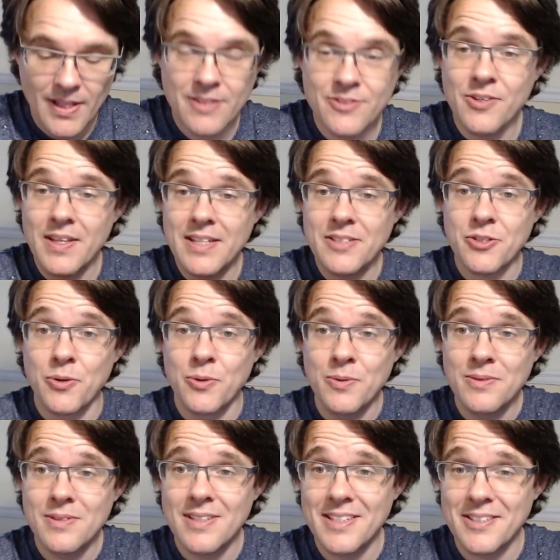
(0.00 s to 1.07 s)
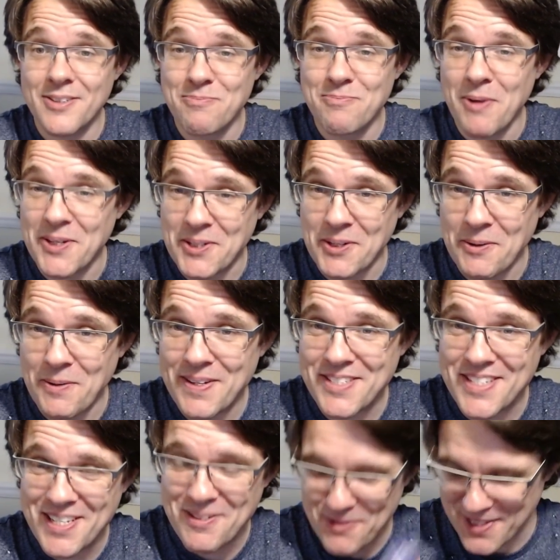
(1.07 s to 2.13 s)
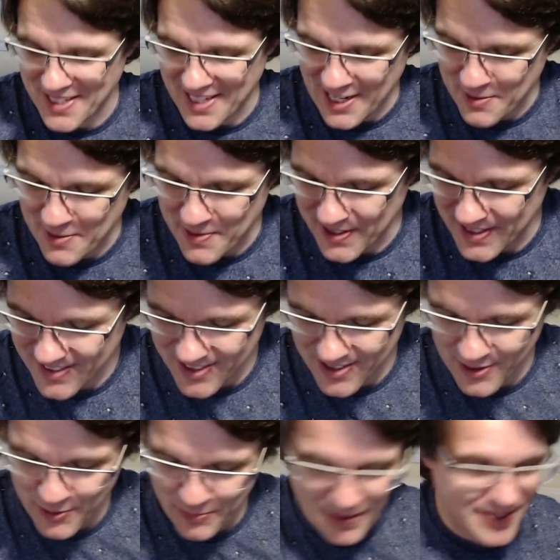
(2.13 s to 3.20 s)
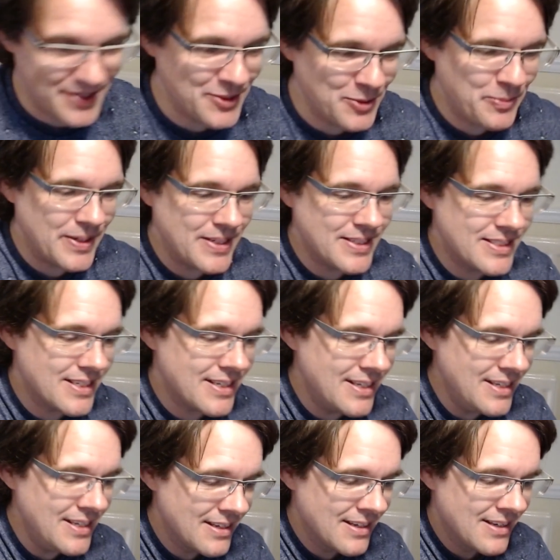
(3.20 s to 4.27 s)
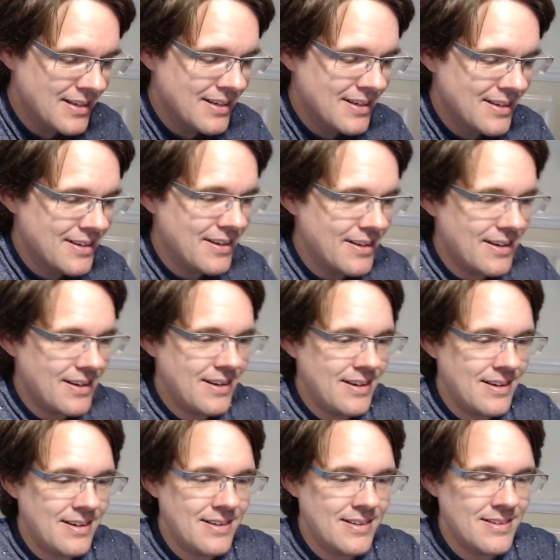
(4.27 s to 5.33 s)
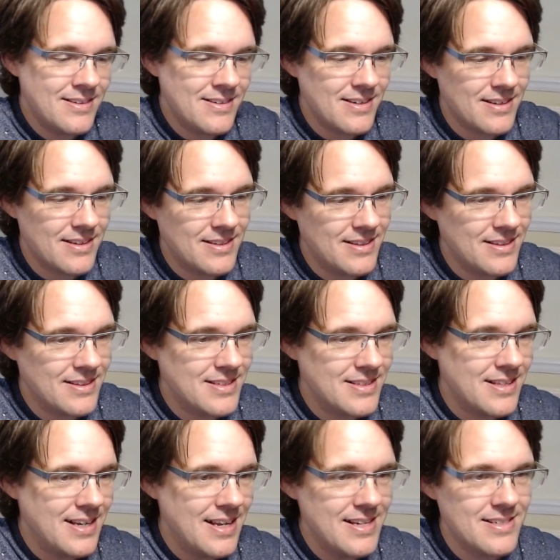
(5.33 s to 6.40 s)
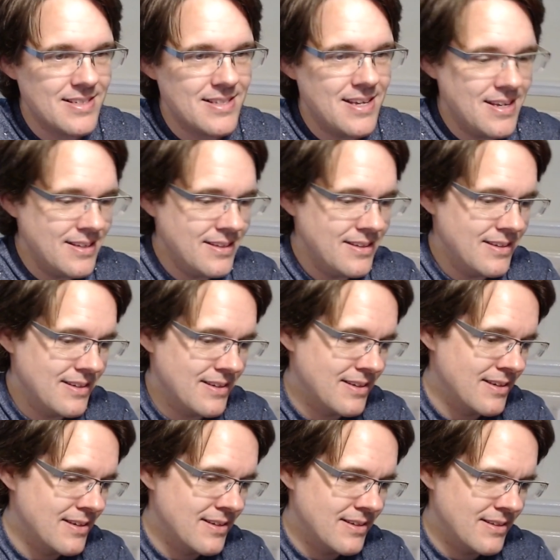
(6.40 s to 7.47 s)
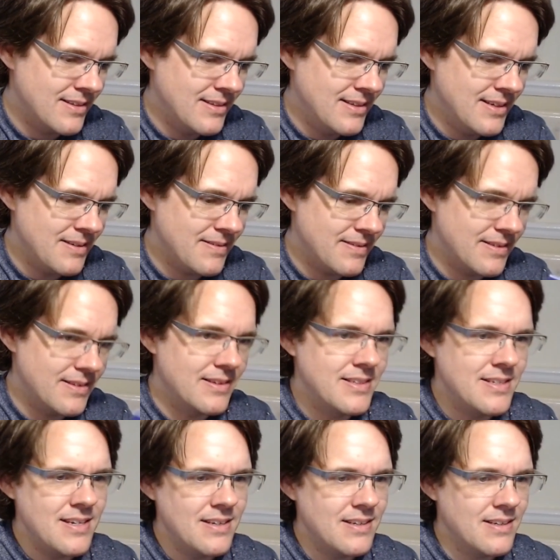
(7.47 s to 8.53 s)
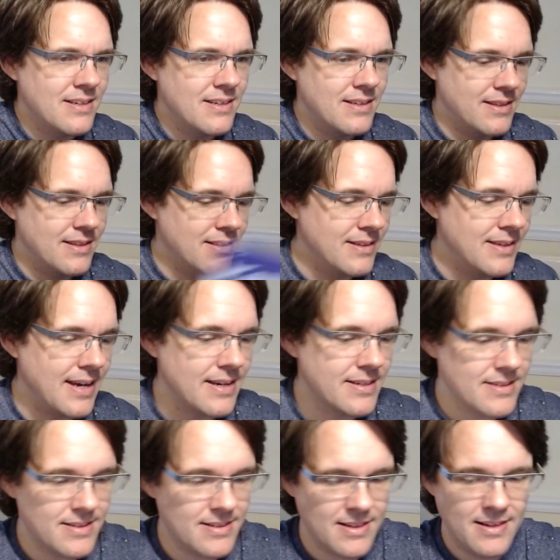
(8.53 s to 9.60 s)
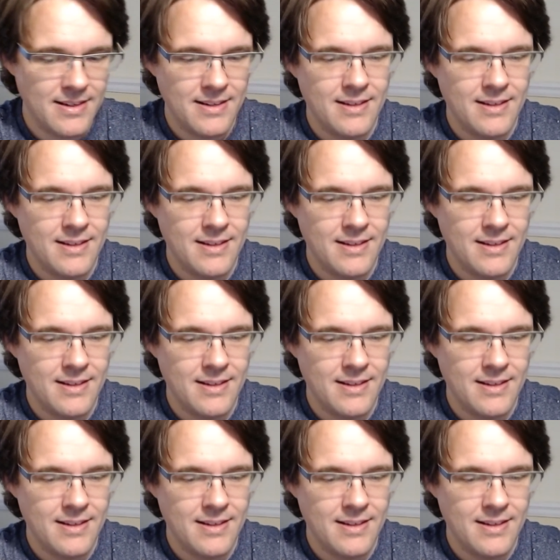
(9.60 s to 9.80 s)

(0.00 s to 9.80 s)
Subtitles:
So that's cool. Little micro SD with the game on it, so you can play it on the PC. And I think this is the last thing. Yeah, is it? Yes.